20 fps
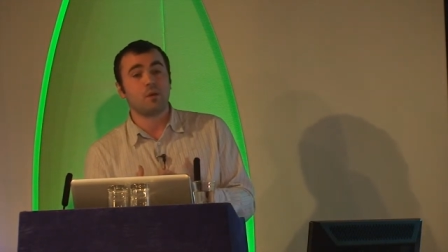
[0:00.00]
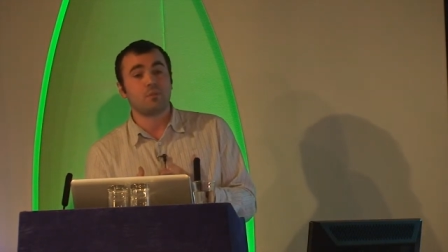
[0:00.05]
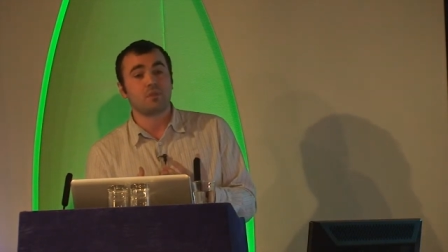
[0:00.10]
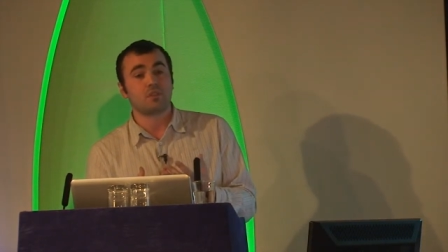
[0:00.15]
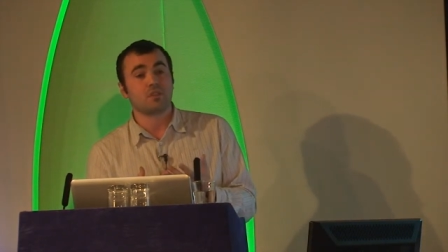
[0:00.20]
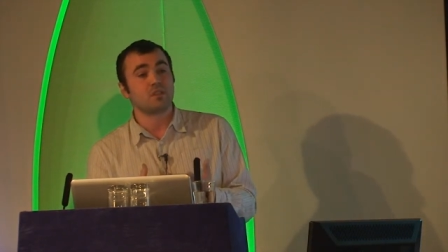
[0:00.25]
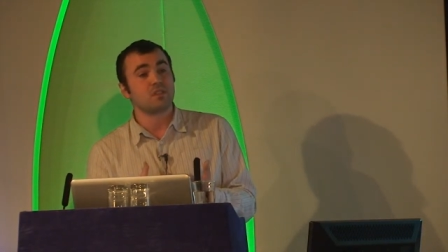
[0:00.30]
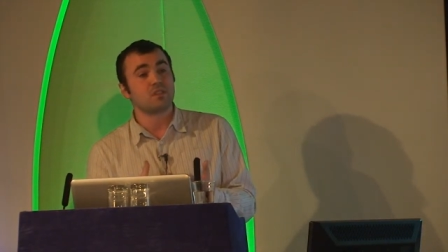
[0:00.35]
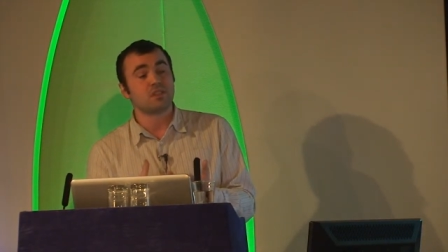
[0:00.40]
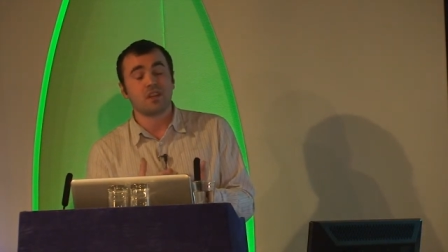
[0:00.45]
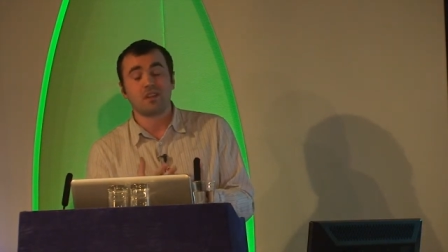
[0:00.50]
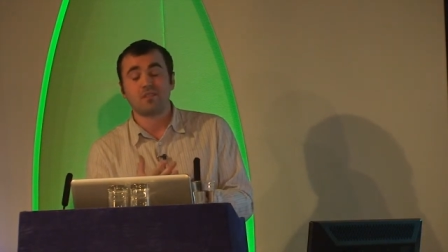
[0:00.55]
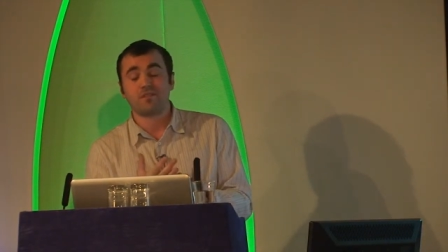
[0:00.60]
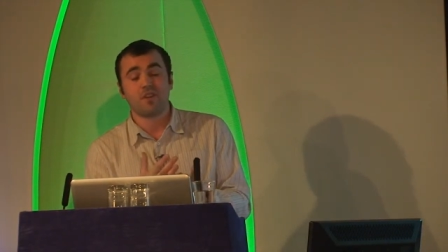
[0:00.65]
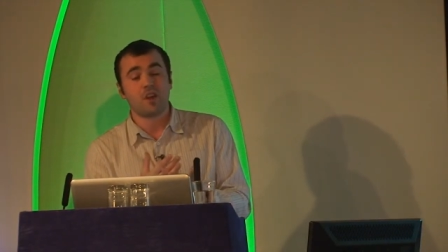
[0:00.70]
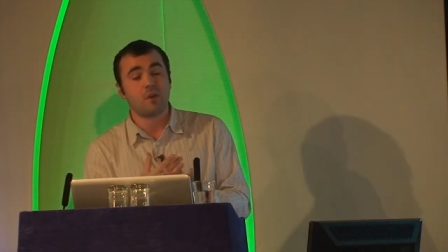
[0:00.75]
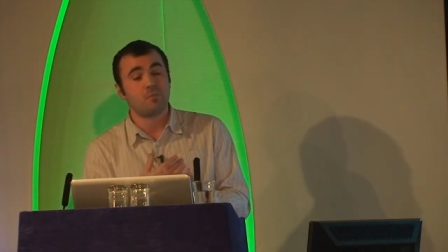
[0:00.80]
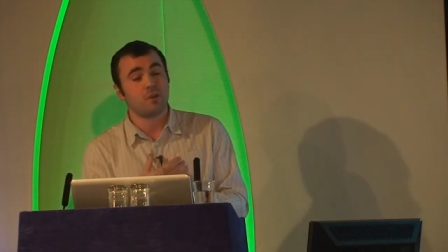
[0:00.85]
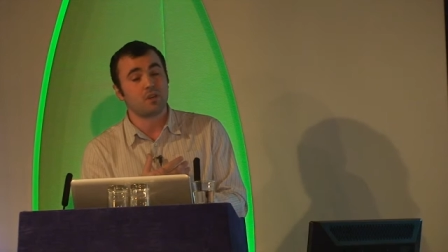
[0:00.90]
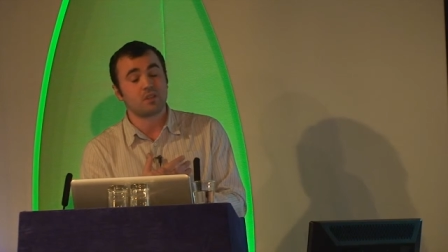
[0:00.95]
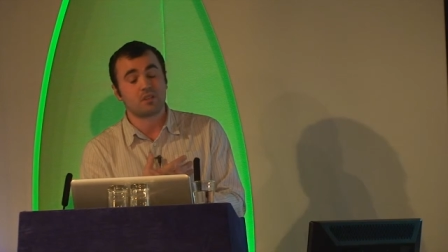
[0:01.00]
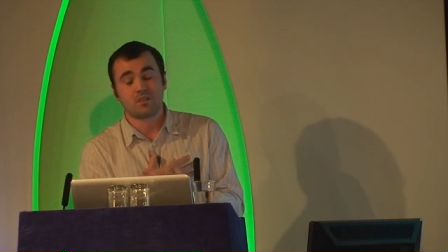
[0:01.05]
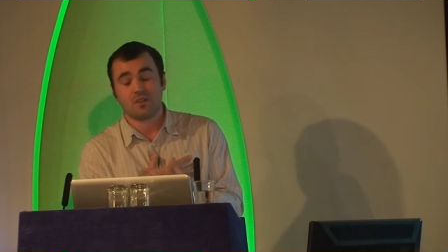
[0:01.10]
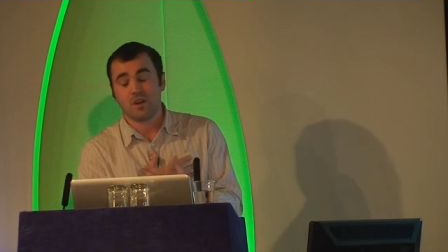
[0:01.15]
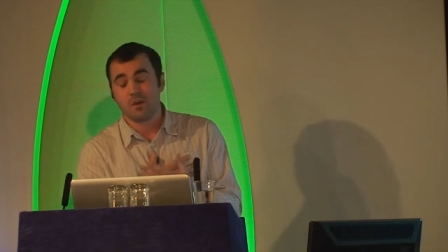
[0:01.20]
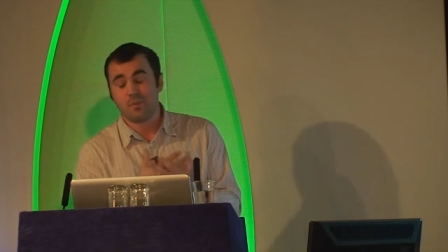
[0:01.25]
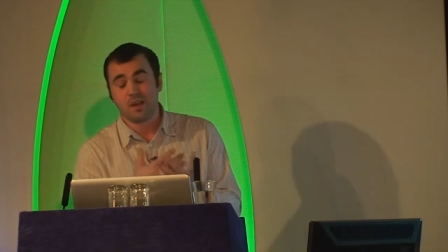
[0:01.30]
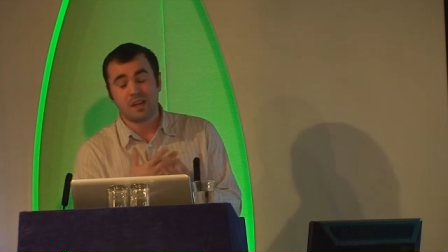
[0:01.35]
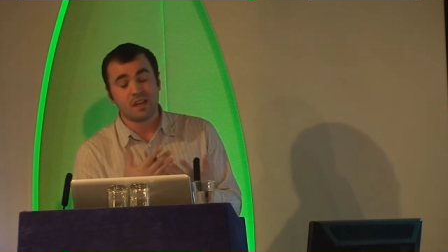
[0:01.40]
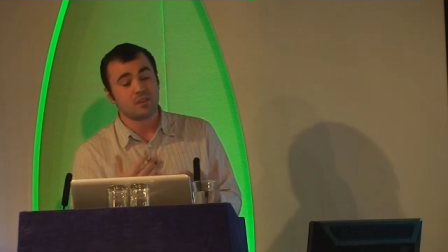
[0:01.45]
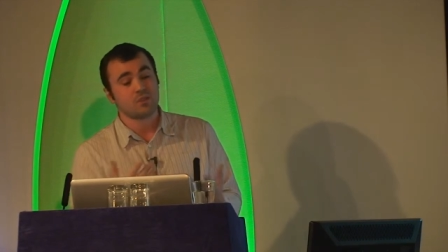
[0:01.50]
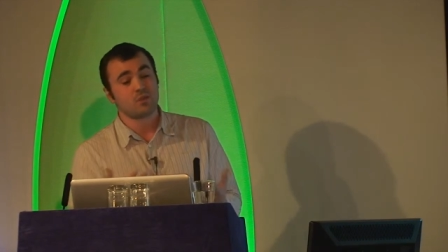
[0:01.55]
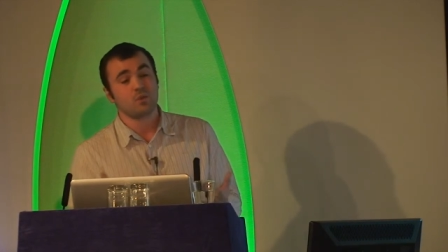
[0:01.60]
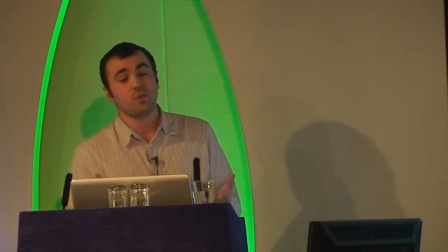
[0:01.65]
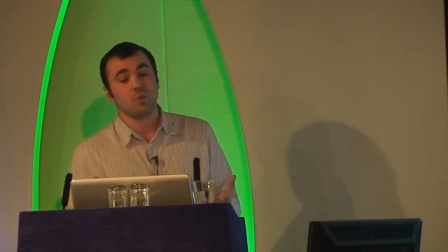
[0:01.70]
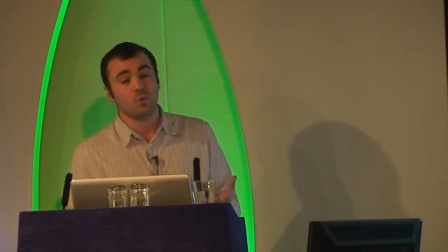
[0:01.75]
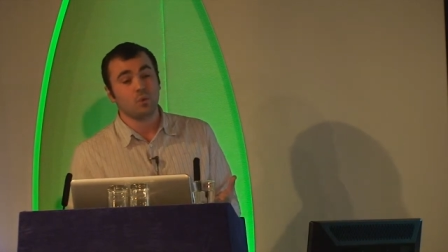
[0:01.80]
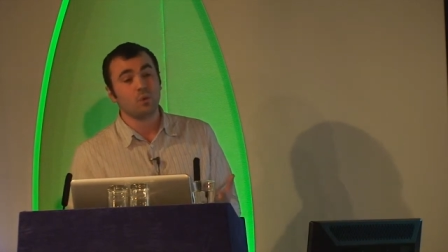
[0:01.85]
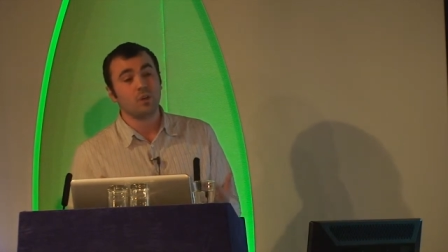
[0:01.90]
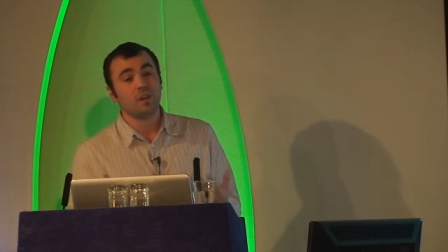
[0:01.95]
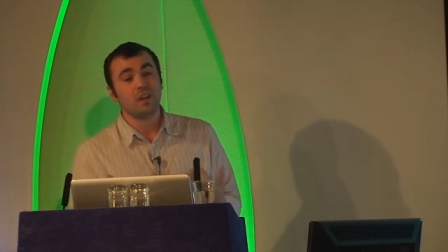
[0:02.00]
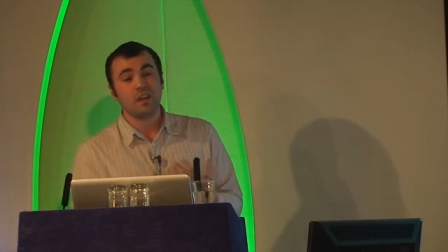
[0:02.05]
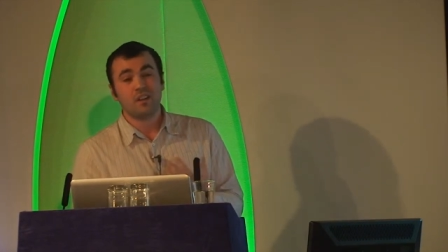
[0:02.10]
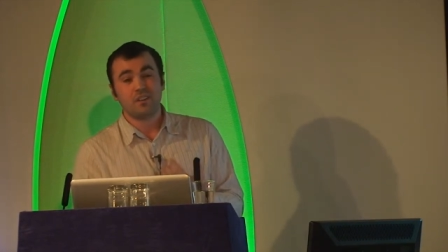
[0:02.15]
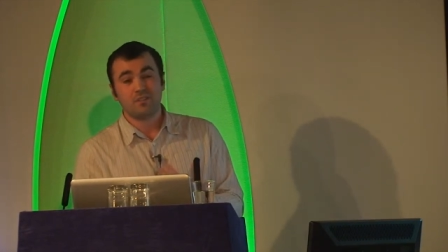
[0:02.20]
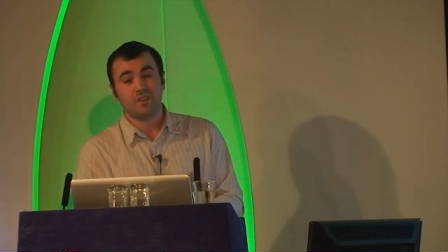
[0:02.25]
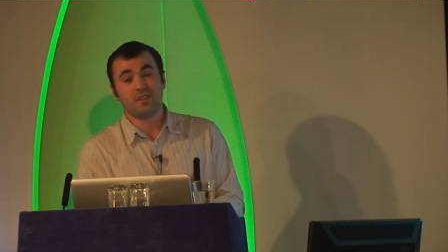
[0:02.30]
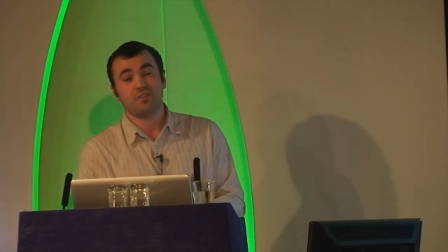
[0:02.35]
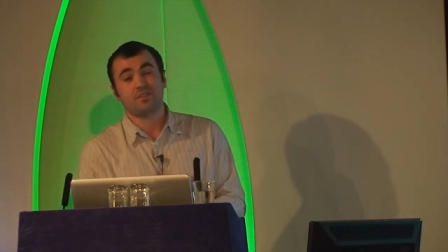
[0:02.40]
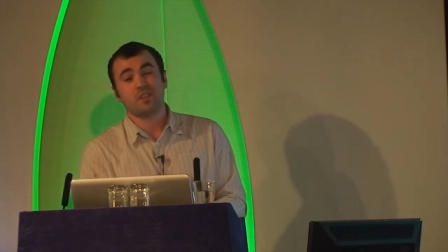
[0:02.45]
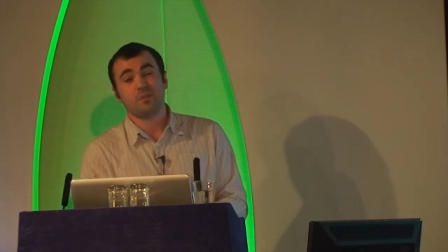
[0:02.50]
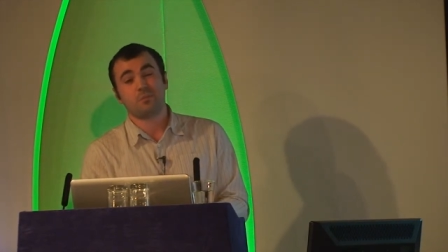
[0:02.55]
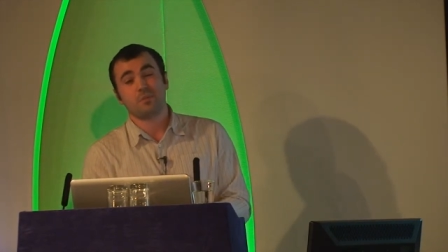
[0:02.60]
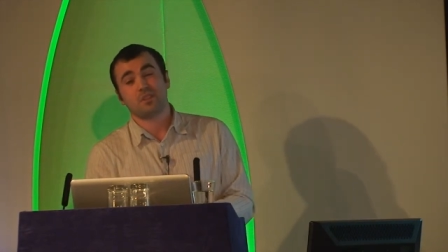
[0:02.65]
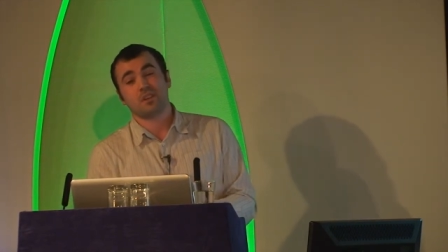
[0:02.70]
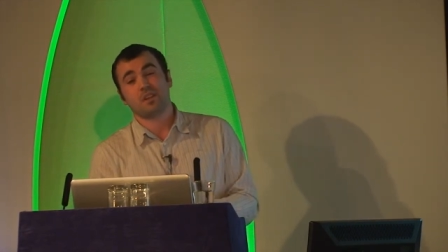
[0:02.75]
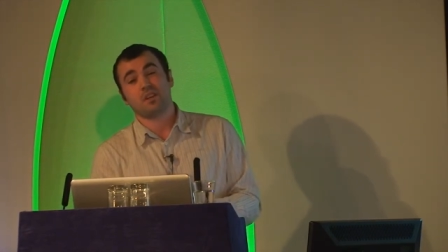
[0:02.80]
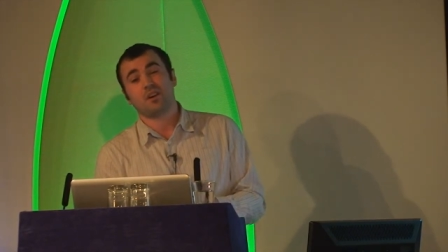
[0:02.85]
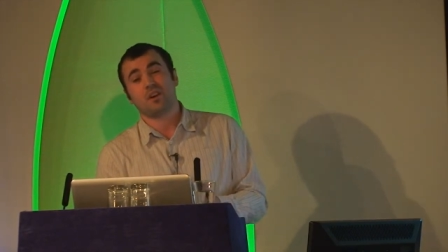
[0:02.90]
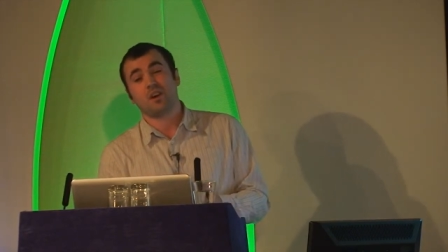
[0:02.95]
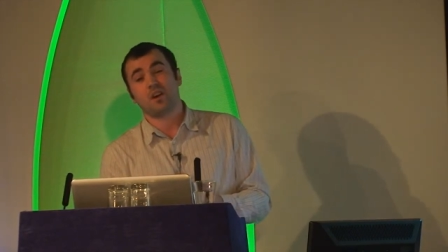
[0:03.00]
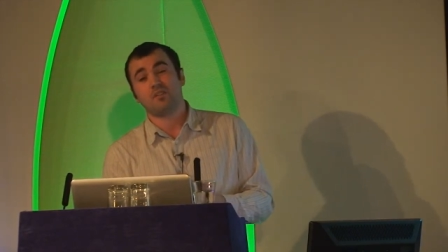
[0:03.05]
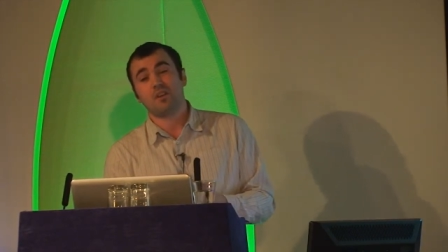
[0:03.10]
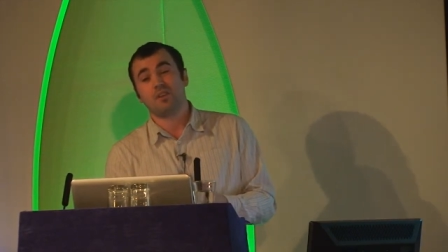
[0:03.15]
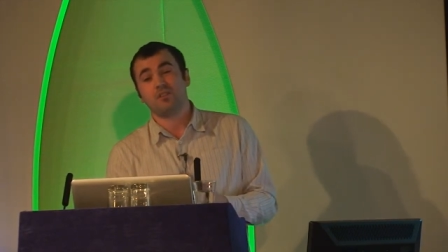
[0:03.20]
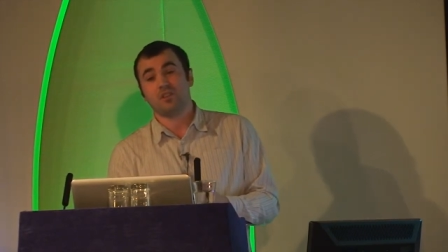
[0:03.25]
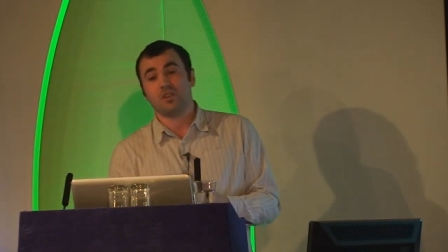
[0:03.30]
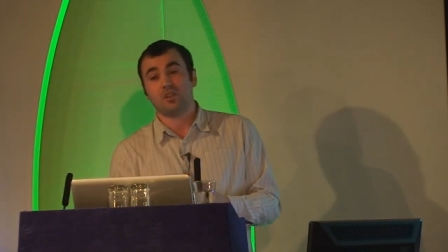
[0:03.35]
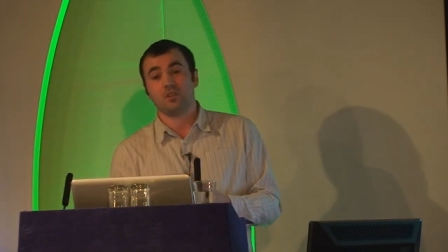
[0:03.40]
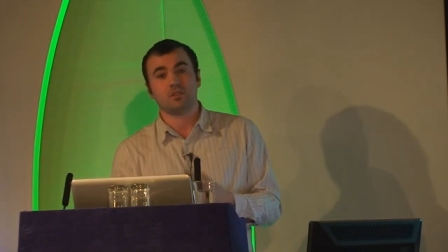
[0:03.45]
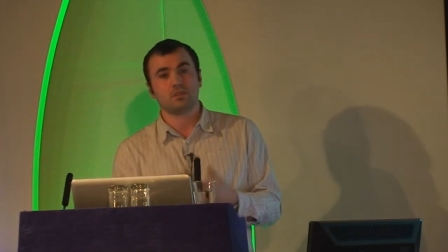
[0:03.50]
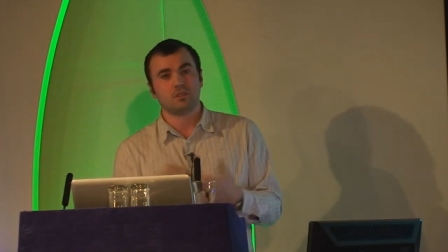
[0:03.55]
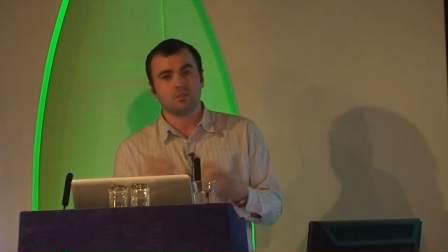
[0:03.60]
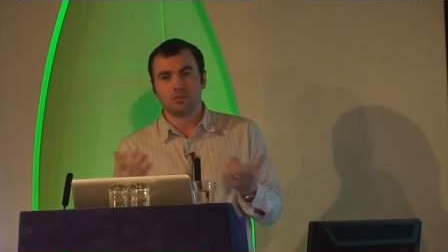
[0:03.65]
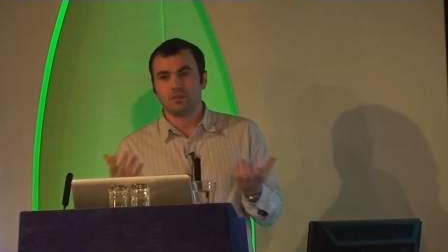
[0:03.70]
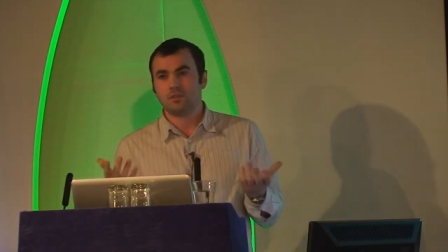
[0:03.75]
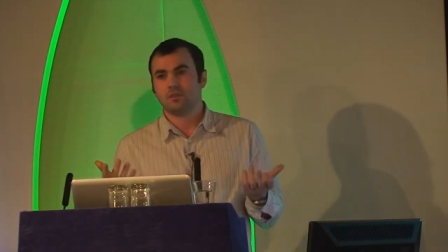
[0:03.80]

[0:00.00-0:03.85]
which doesn't take very much time at all, 15% higher revenues.